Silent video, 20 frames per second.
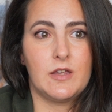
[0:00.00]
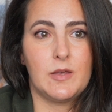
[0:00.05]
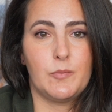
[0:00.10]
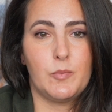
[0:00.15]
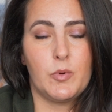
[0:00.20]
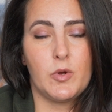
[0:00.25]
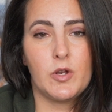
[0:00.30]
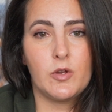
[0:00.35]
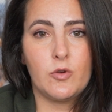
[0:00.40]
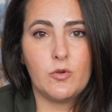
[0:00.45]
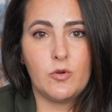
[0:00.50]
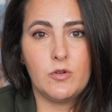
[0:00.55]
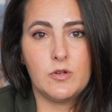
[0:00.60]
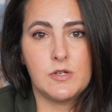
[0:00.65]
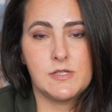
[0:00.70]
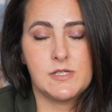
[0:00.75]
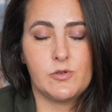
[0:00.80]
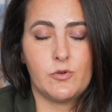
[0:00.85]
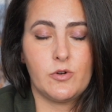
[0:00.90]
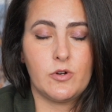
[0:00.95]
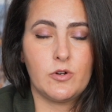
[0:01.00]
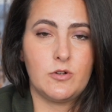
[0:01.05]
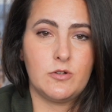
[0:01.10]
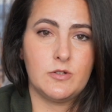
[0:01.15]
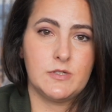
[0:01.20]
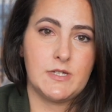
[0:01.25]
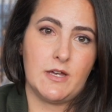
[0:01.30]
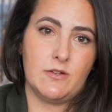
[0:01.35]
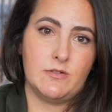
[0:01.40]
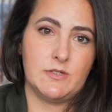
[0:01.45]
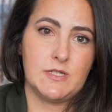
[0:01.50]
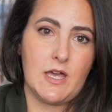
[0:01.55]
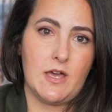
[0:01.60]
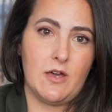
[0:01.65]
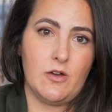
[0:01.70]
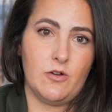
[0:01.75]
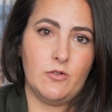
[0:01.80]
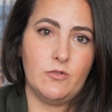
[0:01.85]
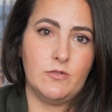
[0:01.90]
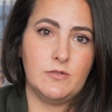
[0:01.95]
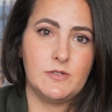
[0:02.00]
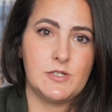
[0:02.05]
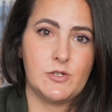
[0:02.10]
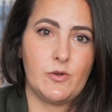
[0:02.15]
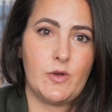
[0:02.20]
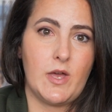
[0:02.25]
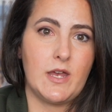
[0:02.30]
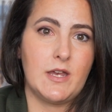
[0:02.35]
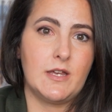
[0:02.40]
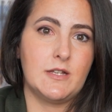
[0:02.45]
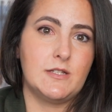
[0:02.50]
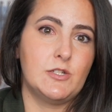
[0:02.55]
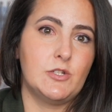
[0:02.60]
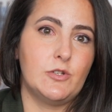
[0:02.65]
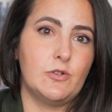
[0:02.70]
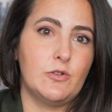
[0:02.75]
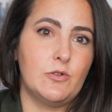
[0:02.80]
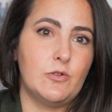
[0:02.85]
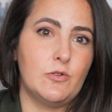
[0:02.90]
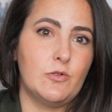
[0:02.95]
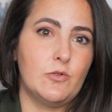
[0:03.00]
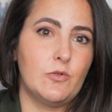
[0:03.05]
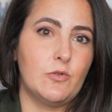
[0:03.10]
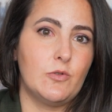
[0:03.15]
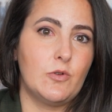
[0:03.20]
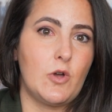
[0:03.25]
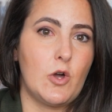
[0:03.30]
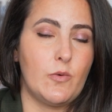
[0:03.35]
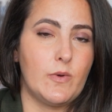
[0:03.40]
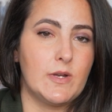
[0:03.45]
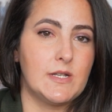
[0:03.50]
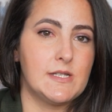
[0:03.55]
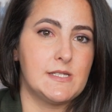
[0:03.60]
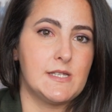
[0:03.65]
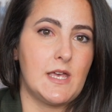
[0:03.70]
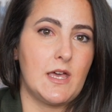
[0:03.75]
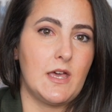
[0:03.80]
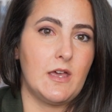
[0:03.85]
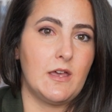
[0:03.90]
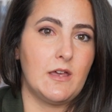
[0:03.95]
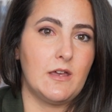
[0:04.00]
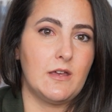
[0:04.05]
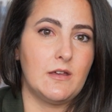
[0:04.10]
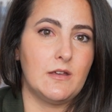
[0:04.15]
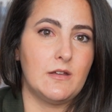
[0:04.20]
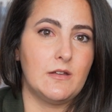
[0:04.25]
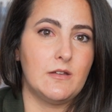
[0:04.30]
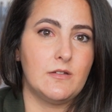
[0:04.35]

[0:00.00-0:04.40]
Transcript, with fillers: a pretty cool historical downtown, so I get to go inside